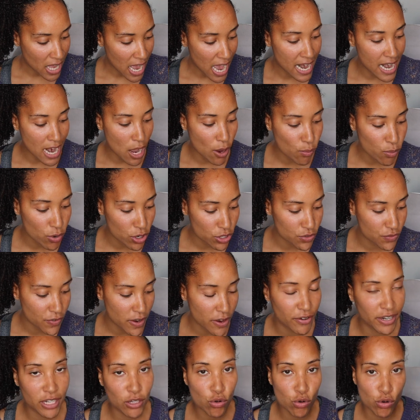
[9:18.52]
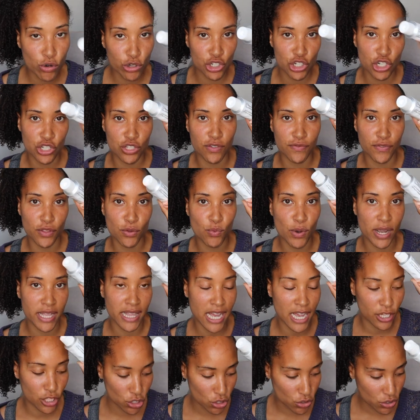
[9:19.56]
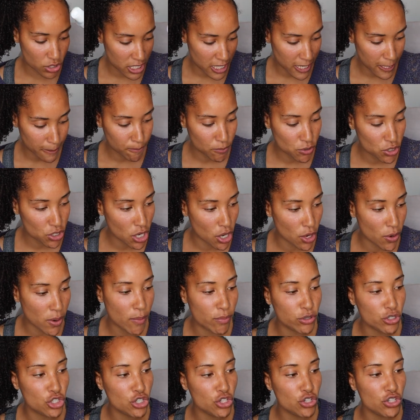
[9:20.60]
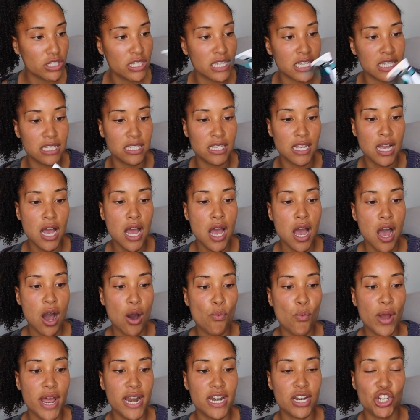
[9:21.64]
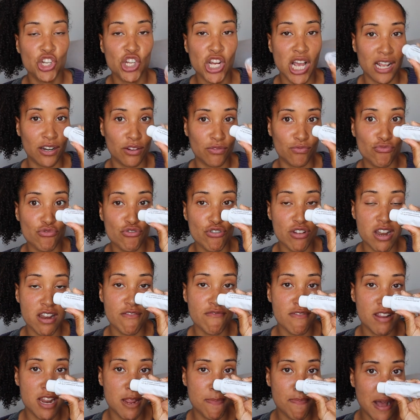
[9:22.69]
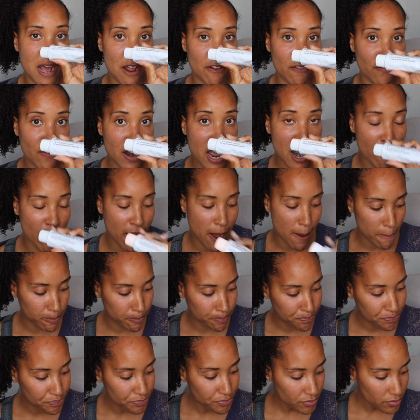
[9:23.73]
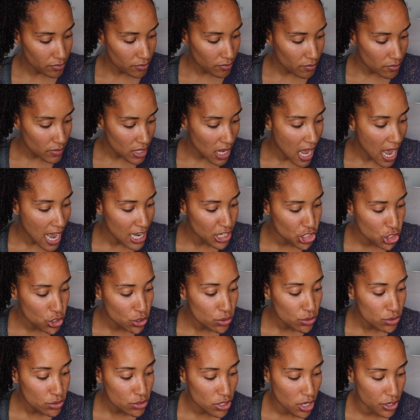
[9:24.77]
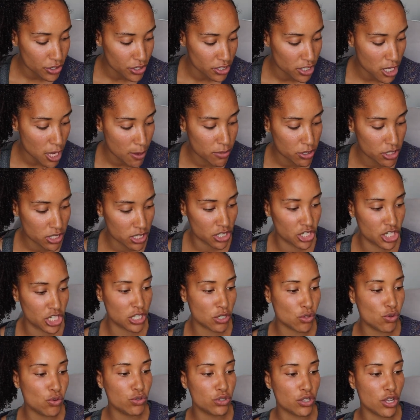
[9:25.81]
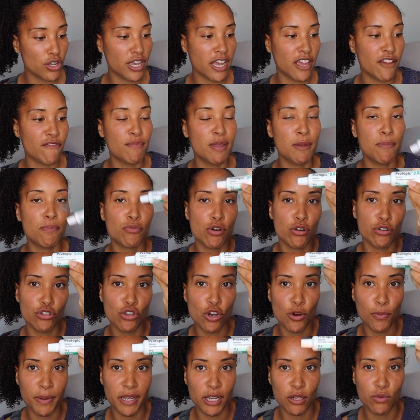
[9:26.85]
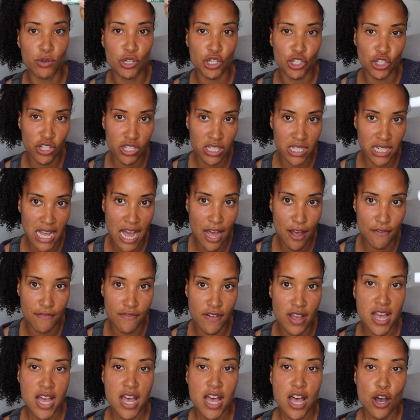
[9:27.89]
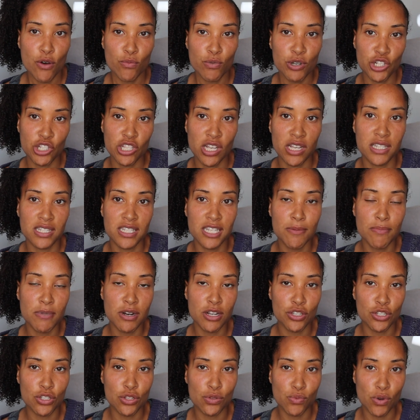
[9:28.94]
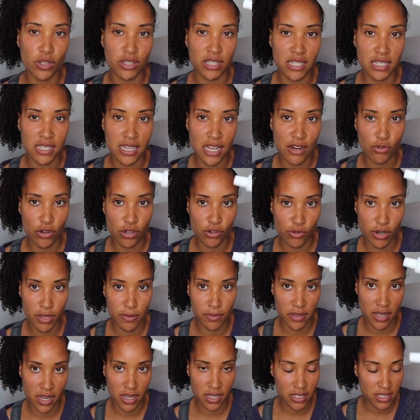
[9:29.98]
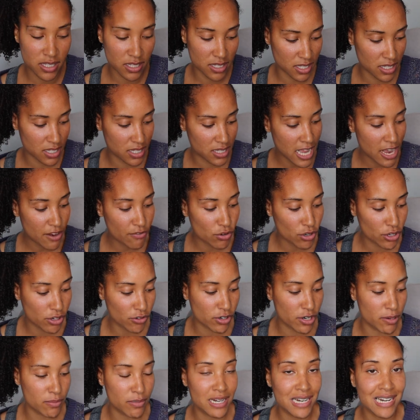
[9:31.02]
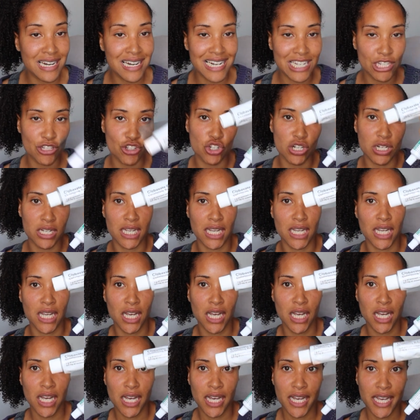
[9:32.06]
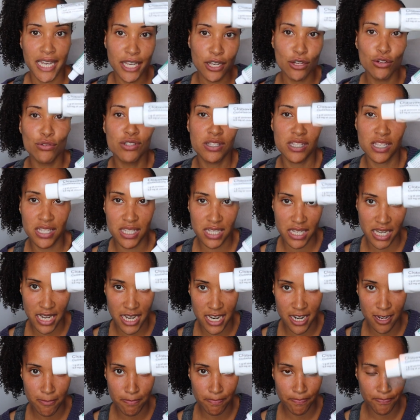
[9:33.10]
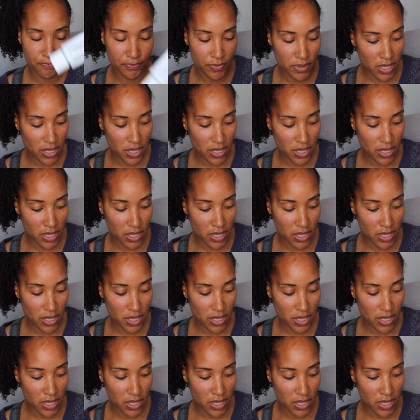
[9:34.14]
And I was very cautious of the way that I used it. So I would use this when she had really bad flare-up. And the dermatologist also gave me Protopic, which does similar to what the steroid cream does. The steroid cream literally heals the skin